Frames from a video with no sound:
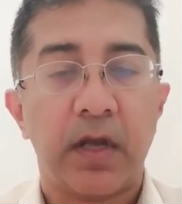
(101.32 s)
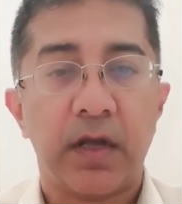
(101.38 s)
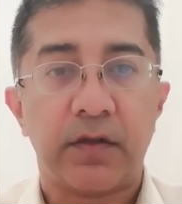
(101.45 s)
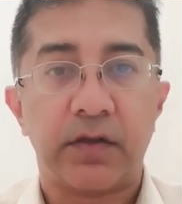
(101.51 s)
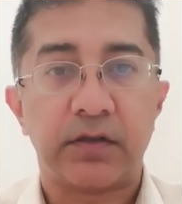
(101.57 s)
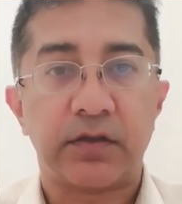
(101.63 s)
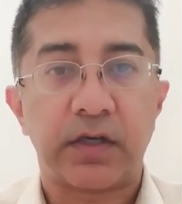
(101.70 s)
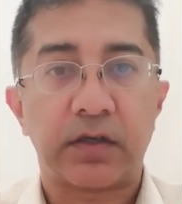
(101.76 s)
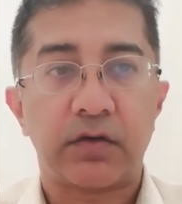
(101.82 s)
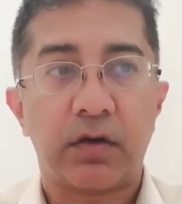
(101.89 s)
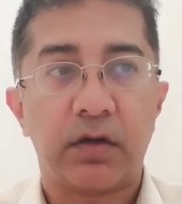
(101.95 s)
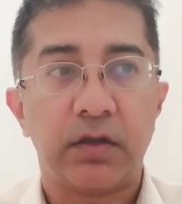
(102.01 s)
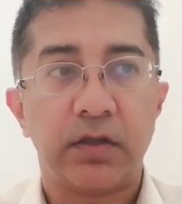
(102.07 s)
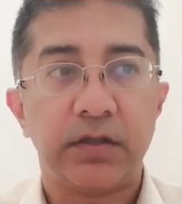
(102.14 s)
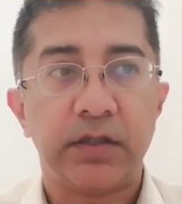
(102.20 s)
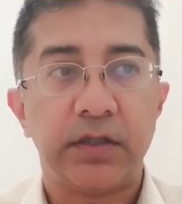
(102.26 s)
The
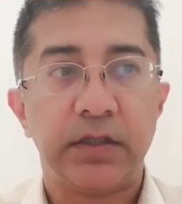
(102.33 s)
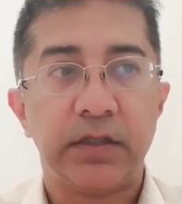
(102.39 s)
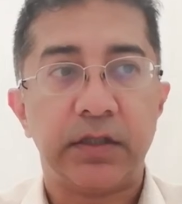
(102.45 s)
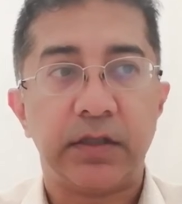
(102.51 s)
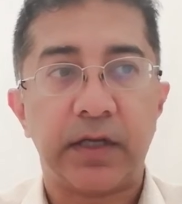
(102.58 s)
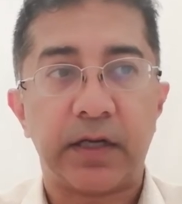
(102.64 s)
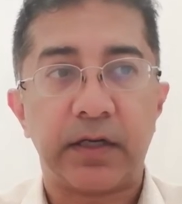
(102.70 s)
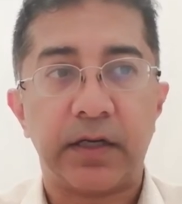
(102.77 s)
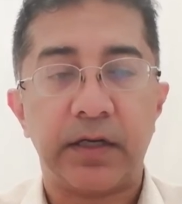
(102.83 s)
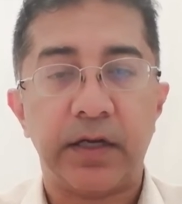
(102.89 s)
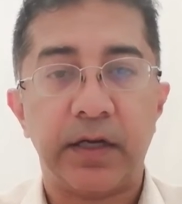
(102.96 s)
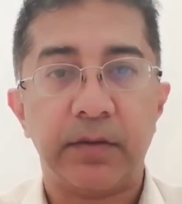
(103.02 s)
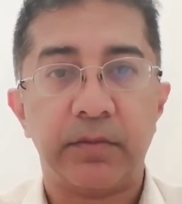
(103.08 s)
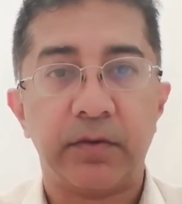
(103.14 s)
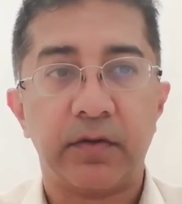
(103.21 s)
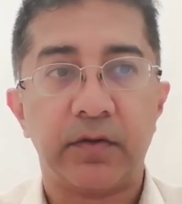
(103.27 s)
technology that
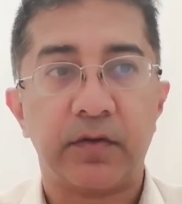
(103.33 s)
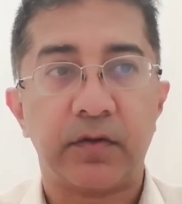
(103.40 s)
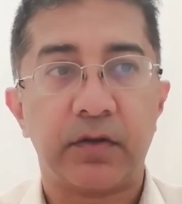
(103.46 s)
enables